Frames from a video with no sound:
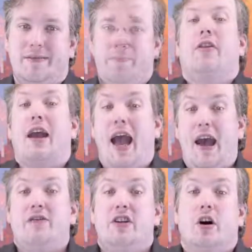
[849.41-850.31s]
The
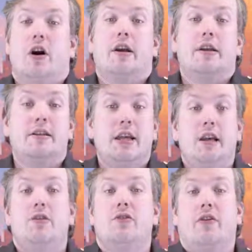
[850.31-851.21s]
Avatar
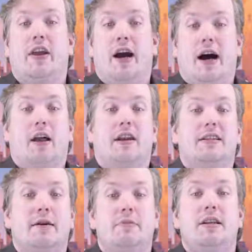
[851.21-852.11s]
continues on the isle
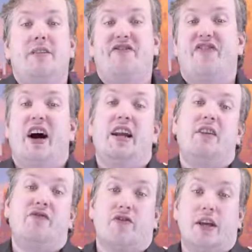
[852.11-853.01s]
attempting to find
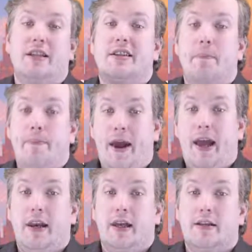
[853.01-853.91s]
and free his
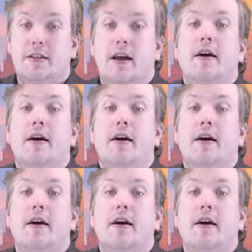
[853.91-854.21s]
companions.